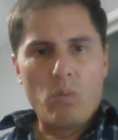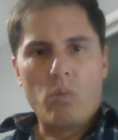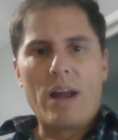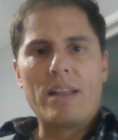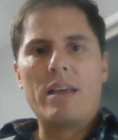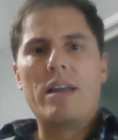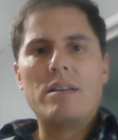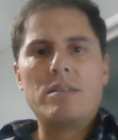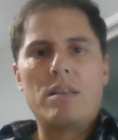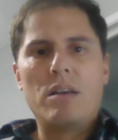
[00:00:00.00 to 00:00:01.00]
what I did
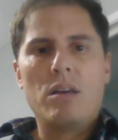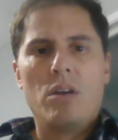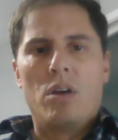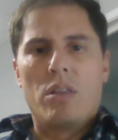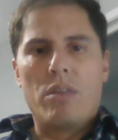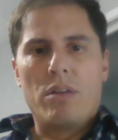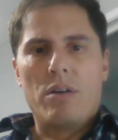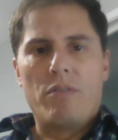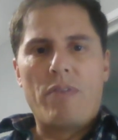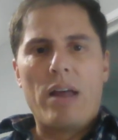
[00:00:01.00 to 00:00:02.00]
is
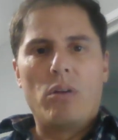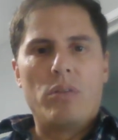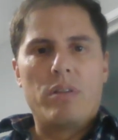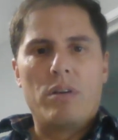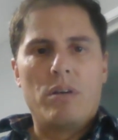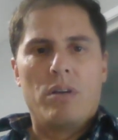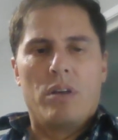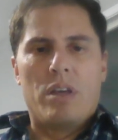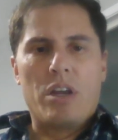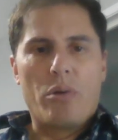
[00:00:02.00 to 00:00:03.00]
the follow the
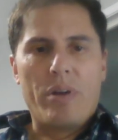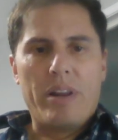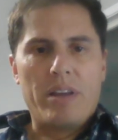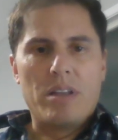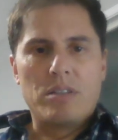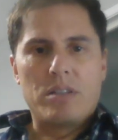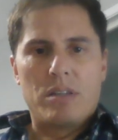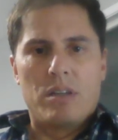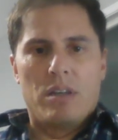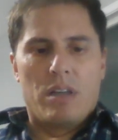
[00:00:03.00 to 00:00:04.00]

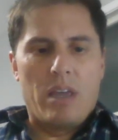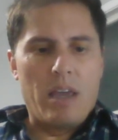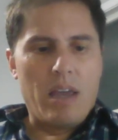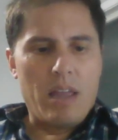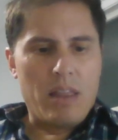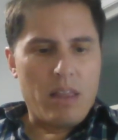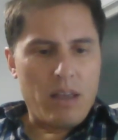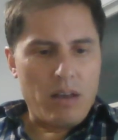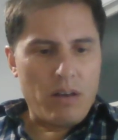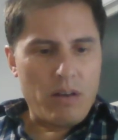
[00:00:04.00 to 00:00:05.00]
ingredients in
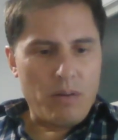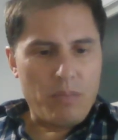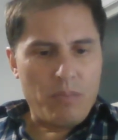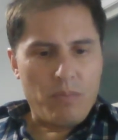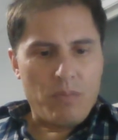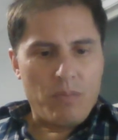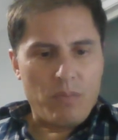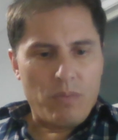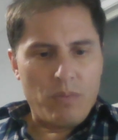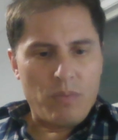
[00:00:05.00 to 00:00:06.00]
the
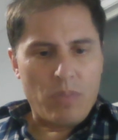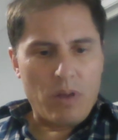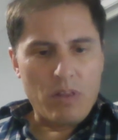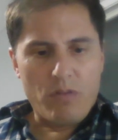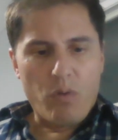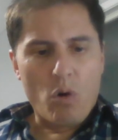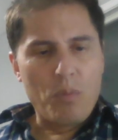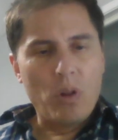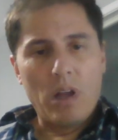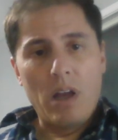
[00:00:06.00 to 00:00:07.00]

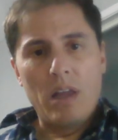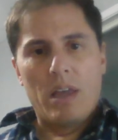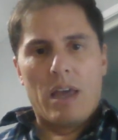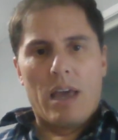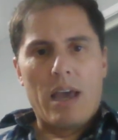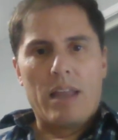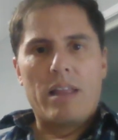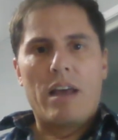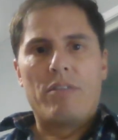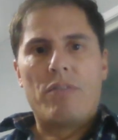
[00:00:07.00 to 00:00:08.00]
formula,
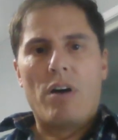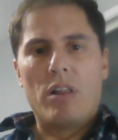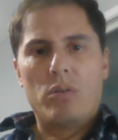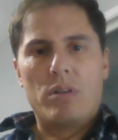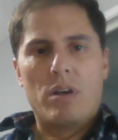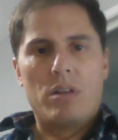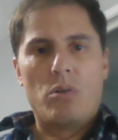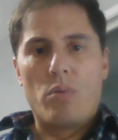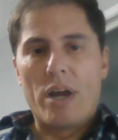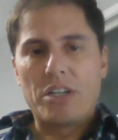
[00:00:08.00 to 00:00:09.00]
and I follow the
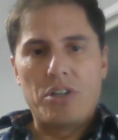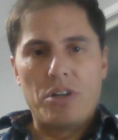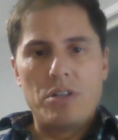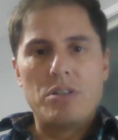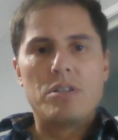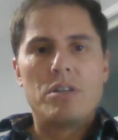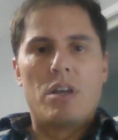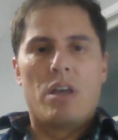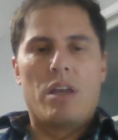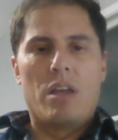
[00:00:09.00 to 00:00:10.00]
directions
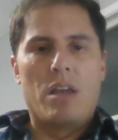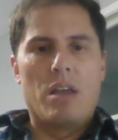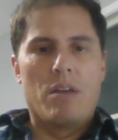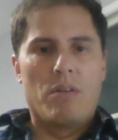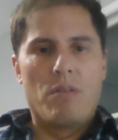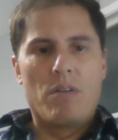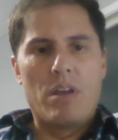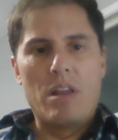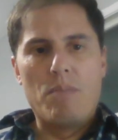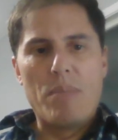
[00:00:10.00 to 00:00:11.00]
in
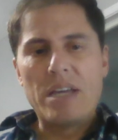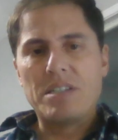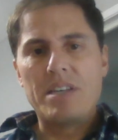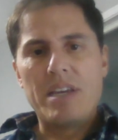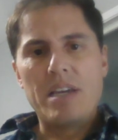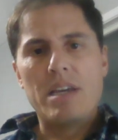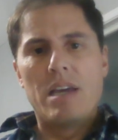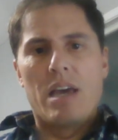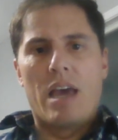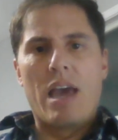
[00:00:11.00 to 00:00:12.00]
mixing
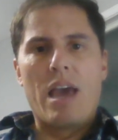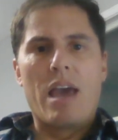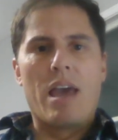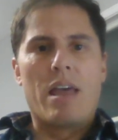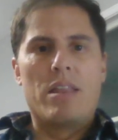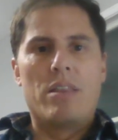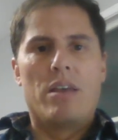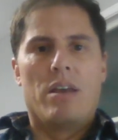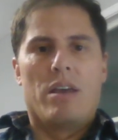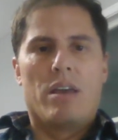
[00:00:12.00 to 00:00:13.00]

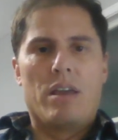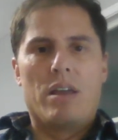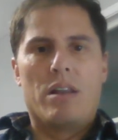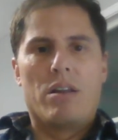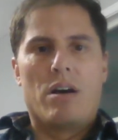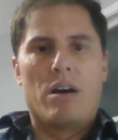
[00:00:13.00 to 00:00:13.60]
and in